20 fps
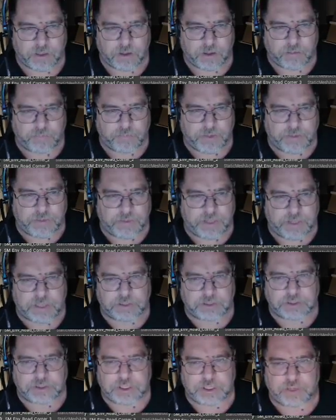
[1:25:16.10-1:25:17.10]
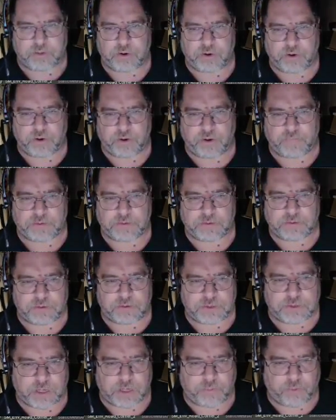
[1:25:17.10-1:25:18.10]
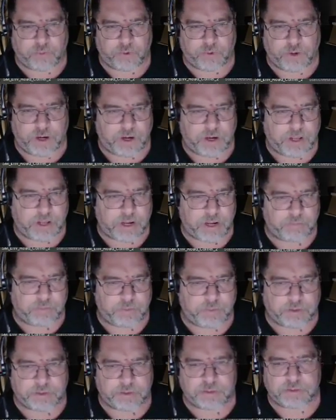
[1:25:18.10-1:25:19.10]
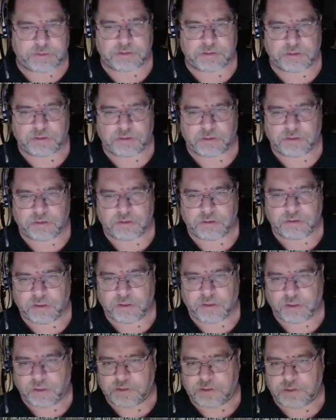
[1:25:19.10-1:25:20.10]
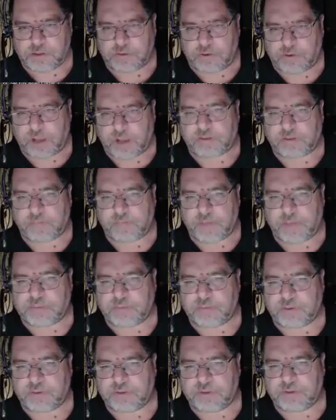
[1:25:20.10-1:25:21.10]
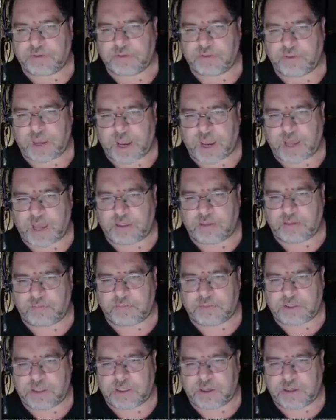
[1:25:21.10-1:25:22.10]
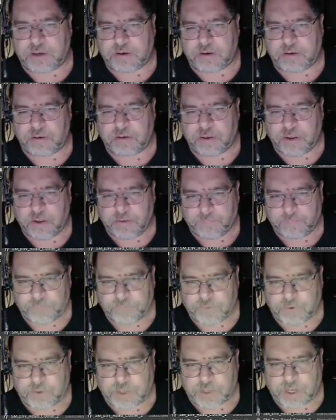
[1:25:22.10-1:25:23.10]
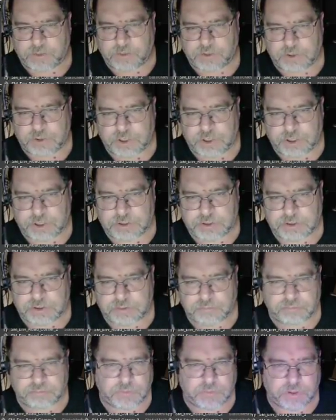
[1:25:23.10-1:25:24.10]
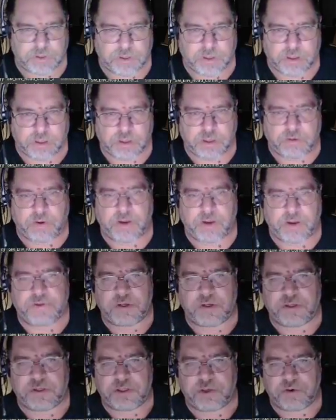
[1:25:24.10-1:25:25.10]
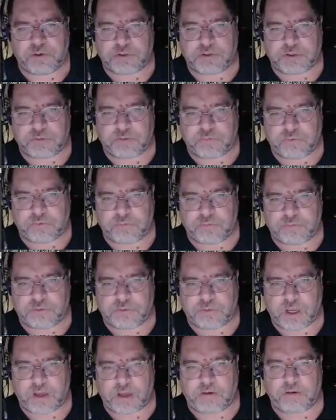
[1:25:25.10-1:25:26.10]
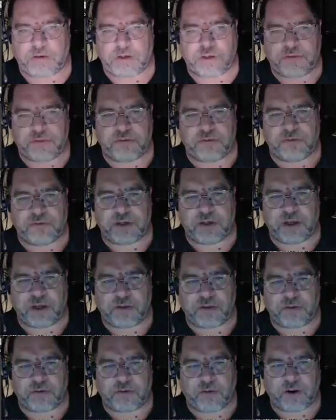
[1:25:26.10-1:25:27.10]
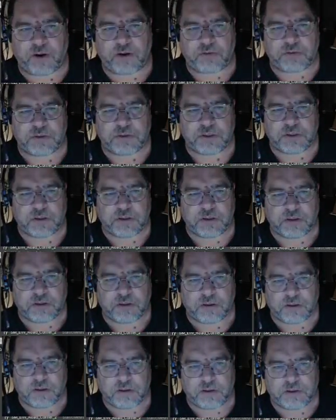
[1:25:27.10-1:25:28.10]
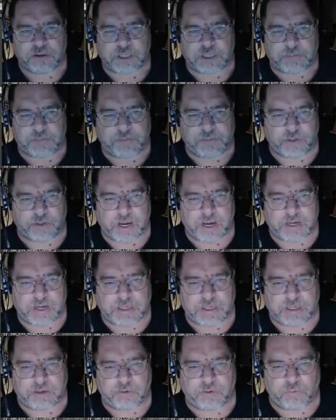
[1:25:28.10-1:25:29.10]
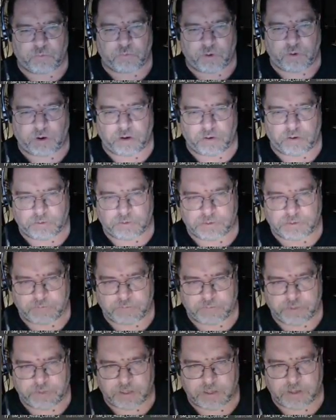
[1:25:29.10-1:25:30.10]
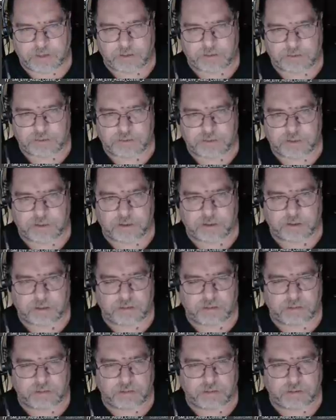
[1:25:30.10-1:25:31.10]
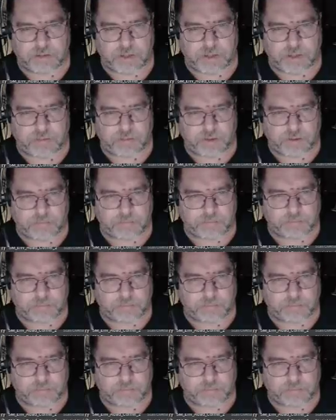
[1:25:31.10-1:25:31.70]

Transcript: be the interior of it so you can teleport in and out of the buildings. So you don't have to mess with adding them to here. You could actually just create the interiors of the rooms underneath the uh, the ground, set up your lighting, your walls, and everything else, and go that route.